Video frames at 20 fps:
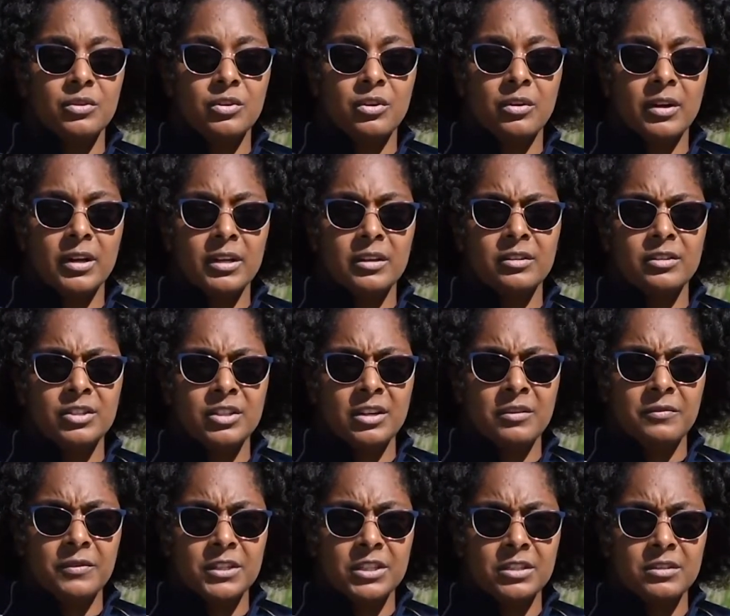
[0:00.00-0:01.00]
your energy
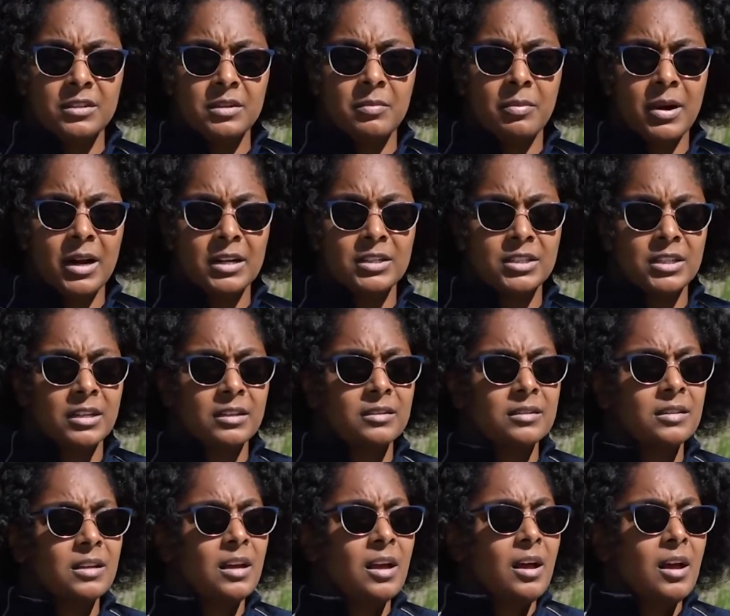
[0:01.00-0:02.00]
efficiency
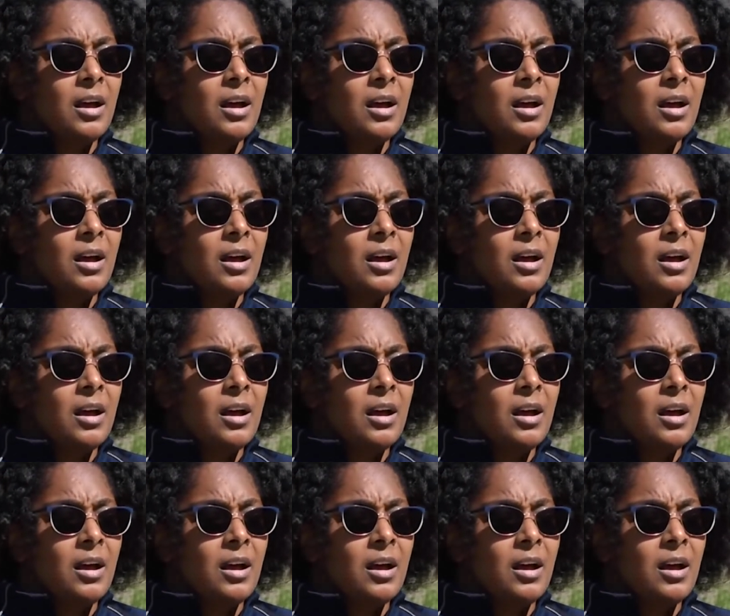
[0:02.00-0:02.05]
projects.